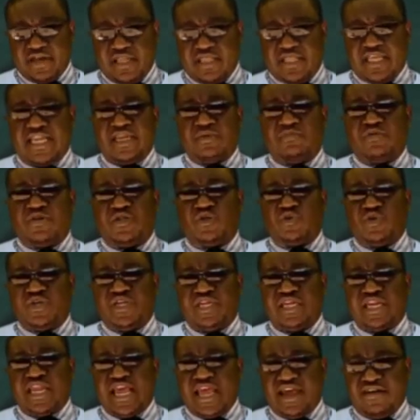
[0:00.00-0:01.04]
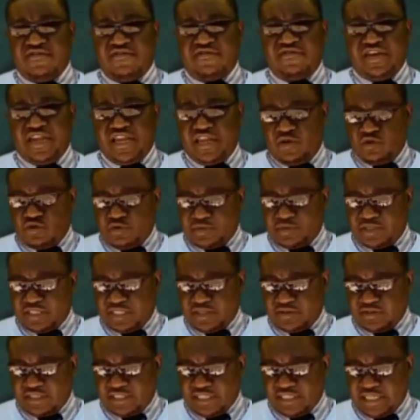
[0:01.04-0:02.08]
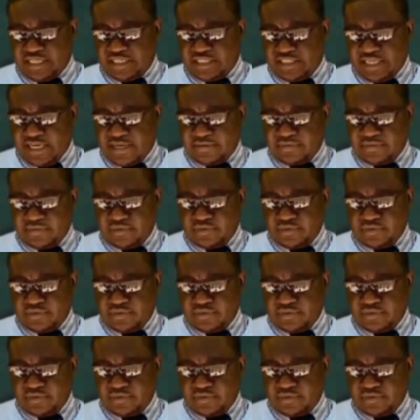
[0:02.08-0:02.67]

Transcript: and then between F and the optical center.